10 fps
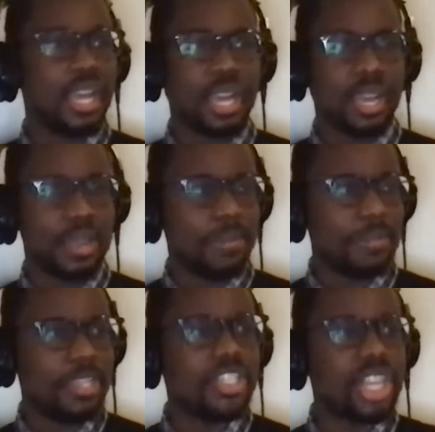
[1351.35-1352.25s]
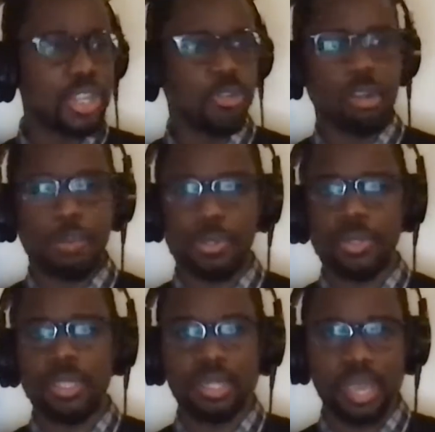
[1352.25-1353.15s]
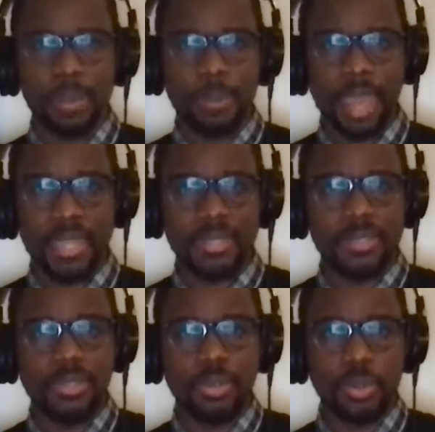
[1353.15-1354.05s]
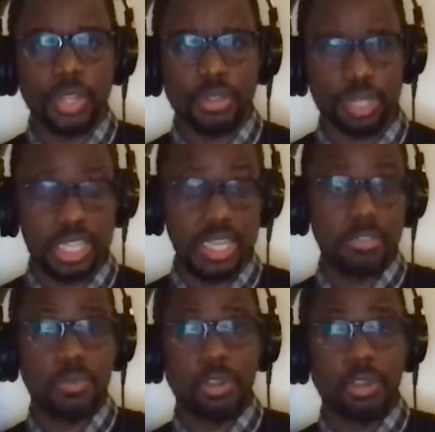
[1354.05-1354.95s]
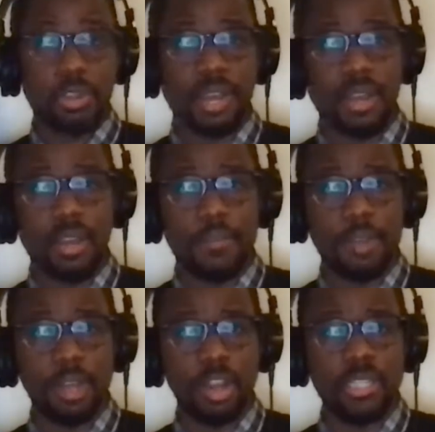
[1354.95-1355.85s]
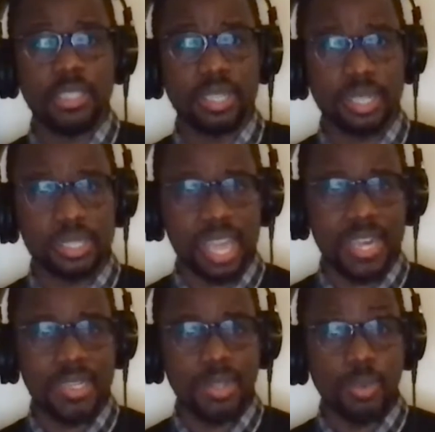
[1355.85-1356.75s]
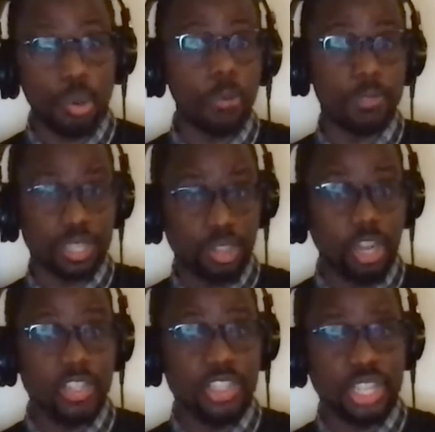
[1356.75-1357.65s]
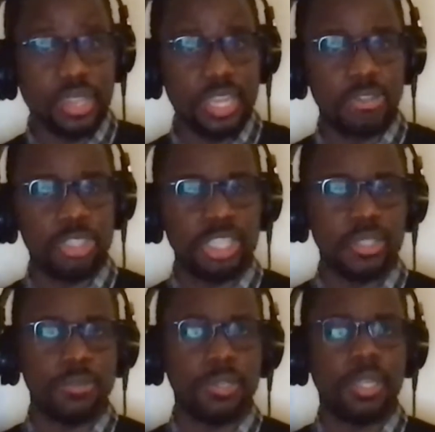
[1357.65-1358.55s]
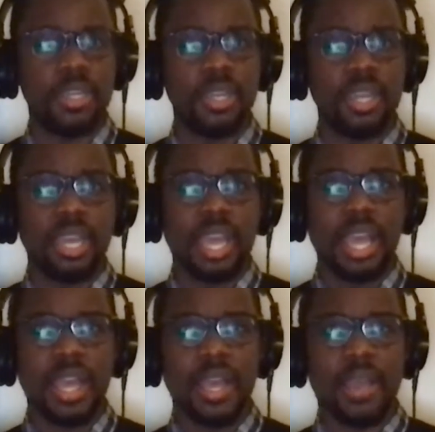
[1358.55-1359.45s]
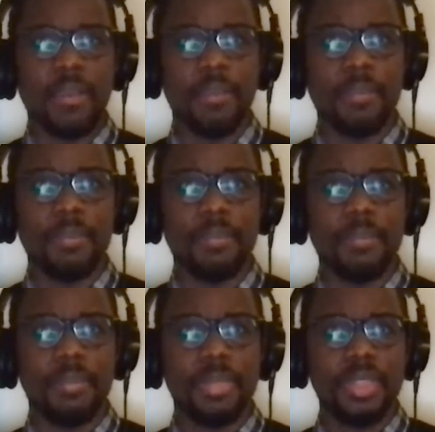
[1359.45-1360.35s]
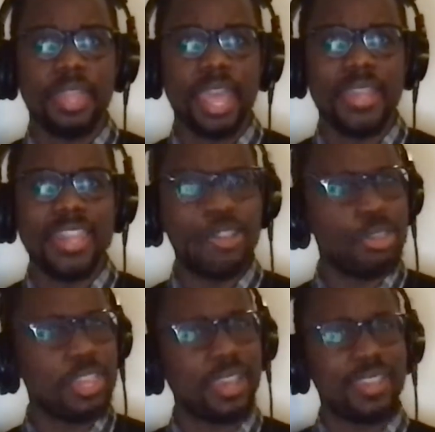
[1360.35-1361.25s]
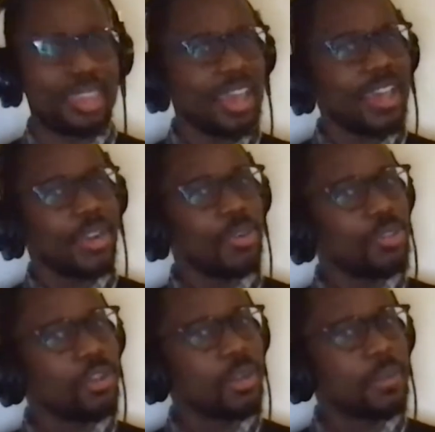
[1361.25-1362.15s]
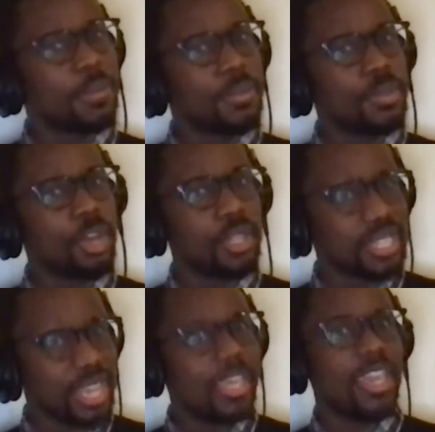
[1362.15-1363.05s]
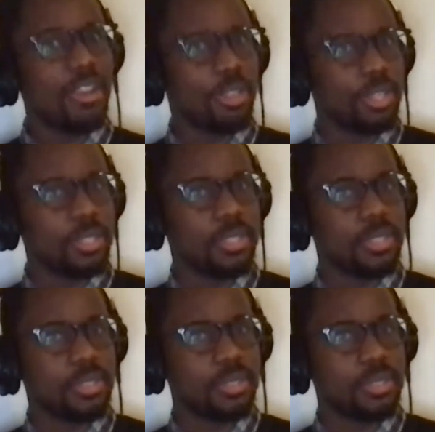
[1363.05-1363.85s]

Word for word: um, a genuine opportunity to impact you know the trajectory of our of our continent and the role of technology in that trajectory. Um, and then you think, yeah, no, you gotta you gotta take care of this.